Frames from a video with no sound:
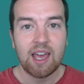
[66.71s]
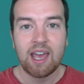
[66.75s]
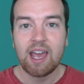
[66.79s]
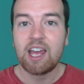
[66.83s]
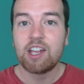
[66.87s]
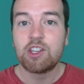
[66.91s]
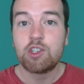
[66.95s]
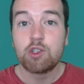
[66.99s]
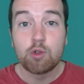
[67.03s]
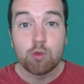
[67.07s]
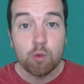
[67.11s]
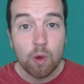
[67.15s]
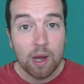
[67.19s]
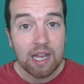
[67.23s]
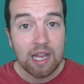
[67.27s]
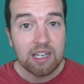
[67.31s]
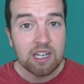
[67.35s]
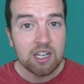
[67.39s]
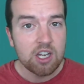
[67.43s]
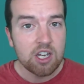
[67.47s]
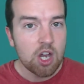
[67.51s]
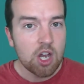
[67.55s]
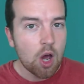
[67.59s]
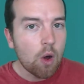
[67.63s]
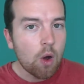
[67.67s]
It's great
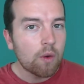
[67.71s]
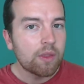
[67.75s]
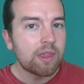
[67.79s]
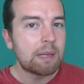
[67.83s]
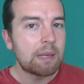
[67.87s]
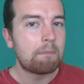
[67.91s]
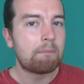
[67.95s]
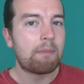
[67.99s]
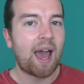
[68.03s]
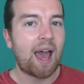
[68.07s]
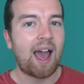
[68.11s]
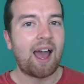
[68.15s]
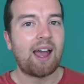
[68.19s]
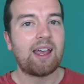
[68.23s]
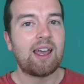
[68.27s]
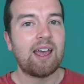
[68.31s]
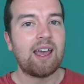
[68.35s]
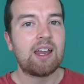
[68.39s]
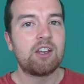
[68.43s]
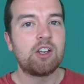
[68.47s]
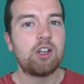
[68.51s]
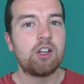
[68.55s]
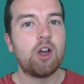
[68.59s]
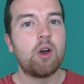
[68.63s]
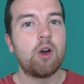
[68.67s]
to know the
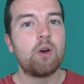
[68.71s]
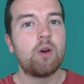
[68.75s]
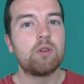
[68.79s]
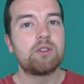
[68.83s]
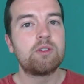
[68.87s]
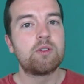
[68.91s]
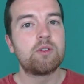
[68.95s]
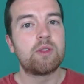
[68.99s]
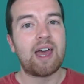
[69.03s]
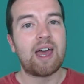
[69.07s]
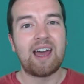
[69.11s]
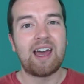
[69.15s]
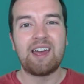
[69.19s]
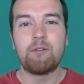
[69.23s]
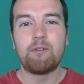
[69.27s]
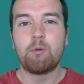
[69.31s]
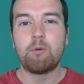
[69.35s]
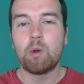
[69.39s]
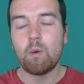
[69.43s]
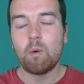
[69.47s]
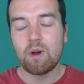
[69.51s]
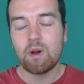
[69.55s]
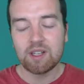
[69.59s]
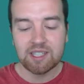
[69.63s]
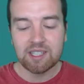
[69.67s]
back-end code so that if
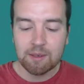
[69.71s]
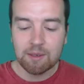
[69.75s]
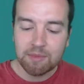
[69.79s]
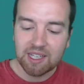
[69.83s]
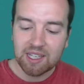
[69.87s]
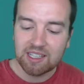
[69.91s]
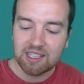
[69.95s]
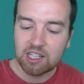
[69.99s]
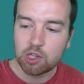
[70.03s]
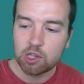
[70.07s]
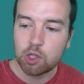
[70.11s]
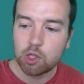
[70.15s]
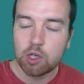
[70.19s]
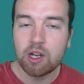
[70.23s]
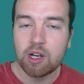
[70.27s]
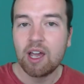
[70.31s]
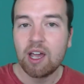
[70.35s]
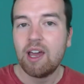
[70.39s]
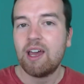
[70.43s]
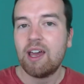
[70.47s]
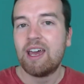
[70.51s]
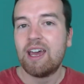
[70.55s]
we want something to look